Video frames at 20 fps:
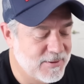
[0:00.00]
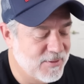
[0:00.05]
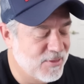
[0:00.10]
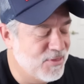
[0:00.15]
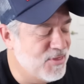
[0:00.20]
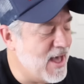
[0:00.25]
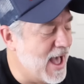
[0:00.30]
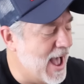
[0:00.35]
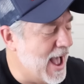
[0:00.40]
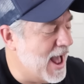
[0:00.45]

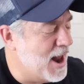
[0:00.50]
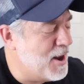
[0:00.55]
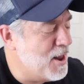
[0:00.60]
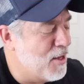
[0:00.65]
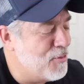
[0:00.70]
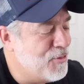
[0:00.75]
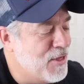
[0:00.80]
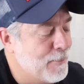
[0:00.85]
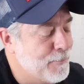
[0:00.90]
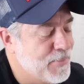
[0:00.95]
then
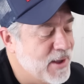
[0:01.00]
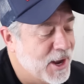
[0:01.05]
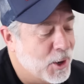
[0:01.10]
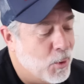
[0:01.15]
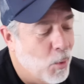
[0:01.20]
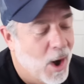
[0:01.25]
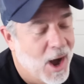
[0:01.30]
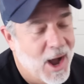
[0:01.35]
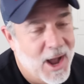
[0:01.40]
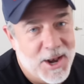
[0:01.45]
the big
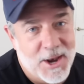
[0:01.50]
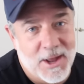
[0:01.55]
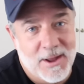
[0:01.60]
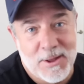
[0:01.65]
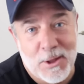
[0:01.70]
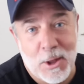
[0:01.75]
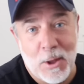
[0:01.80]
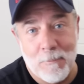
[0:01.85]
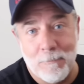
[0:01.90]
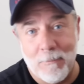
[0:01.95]
one
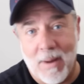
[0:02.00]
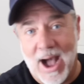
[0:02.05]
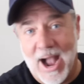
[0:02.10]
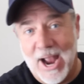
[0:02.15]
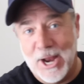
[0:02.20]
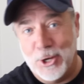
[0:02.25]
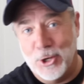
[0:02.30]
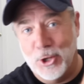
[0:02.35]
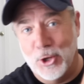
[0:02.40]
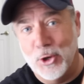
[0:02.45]

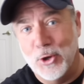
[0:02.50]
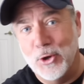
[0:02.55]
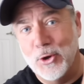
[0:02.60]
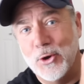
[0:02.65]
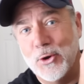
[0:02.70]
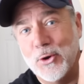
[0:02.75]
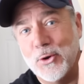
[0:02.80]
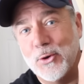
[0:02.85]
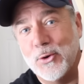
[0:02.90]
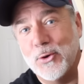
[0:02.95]
my
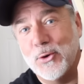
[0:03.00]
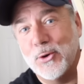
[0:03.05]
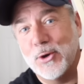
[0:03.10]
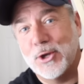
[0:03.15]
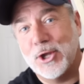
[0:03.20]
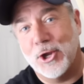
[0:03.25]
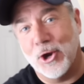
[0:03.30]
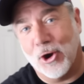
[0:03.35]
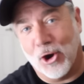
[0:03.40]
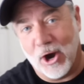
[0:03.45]
new
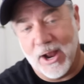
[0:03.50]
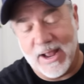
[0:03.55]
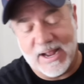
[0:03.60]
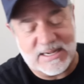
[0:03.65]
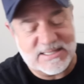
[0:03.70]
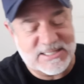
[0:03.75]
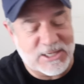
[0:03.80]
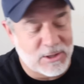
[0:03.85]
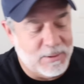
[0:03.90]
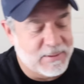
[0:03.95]

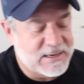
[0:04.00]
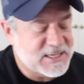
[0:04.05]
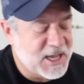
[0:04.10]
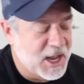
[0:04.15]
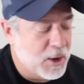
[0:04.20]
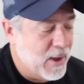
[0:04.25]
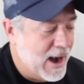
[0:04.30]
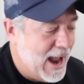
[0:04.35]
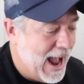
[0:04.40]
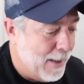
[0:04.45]
Keurig. So let me tell
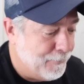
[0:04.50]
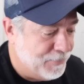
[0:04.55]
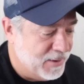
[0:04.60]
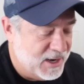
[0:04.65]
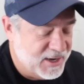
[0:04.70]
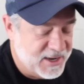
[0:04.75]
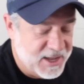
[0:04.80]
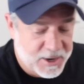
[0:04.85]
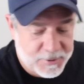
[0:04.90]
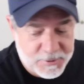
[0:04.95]
you what
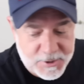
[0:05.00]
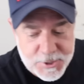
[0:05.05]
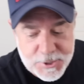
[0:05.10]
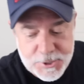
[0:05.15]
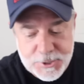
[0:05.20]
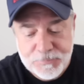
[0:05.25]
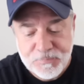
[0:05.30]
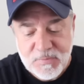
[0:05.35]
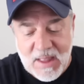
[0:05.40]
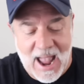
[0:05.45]
happened and
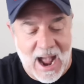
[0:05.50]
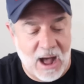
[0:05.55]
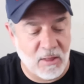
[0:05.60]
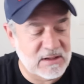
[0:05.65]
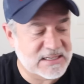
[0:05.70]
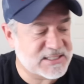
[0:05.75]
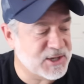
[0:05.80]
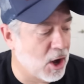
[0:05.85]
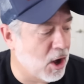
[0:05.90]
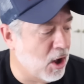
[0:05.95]
how
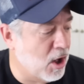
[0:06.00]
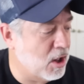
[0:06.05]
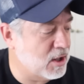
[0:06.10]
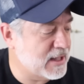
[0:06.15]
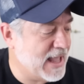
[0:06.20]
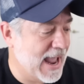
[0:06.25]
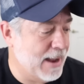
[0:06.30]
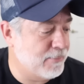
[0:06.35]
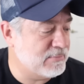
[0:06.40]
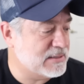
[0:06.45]
this haul
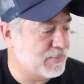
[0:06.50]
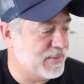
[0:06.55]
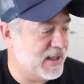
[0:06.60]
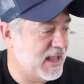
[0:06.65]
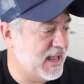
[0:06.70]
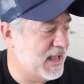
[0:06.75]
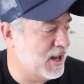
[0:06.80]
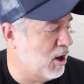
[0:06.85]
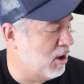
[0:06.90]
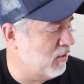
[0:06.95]
came to
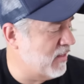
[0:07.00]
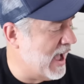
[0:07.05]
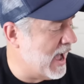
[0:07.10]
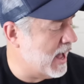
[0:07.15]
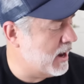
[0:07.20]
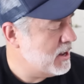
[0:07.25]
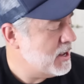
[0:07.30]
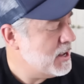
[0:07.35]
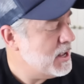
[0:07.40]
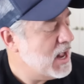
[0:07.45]
be and all
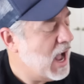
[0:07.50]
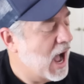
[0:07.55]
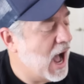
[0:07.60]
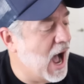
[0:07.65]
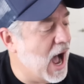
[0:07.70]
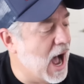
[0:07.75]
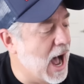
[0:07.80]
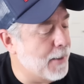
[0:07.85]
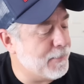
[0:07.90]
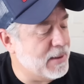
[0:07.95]
that.
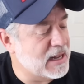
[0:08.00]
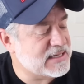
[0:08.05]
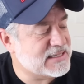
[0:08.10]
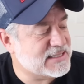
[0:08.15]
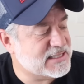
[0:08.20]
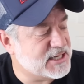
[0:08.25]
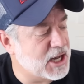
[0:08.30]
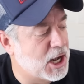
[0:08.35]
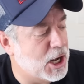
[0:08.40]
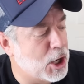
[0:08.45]
Um,
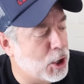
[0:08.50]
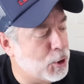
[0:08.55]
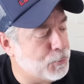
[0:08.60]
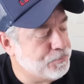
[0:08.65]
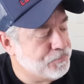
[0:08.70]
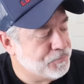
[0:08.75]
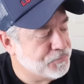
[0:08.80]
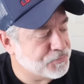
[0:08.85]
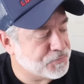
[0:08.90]
so